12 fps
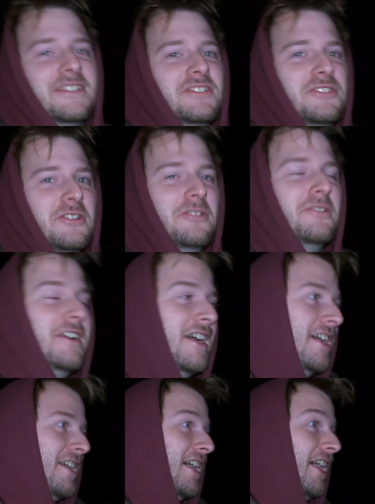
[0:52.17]
So
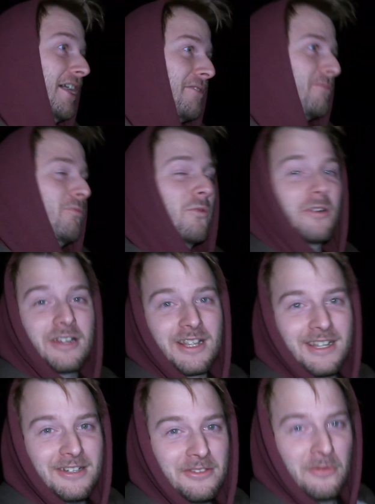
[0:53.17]
uh, we're gonna
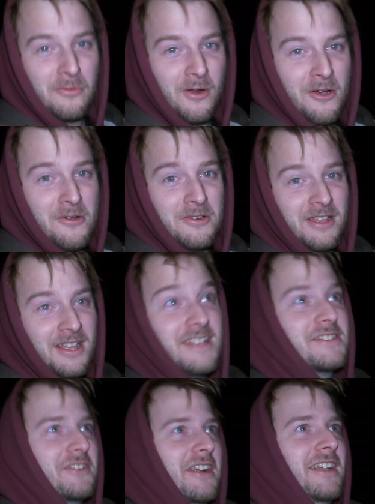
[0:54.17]
get on the road and
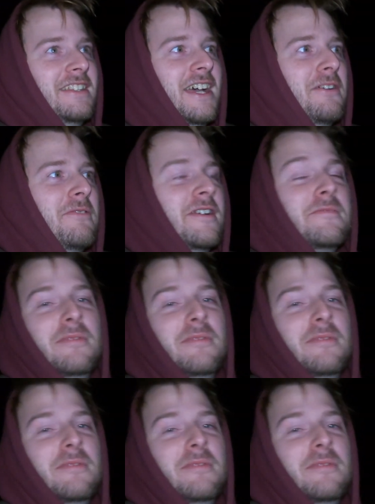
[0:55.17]
start heading that way.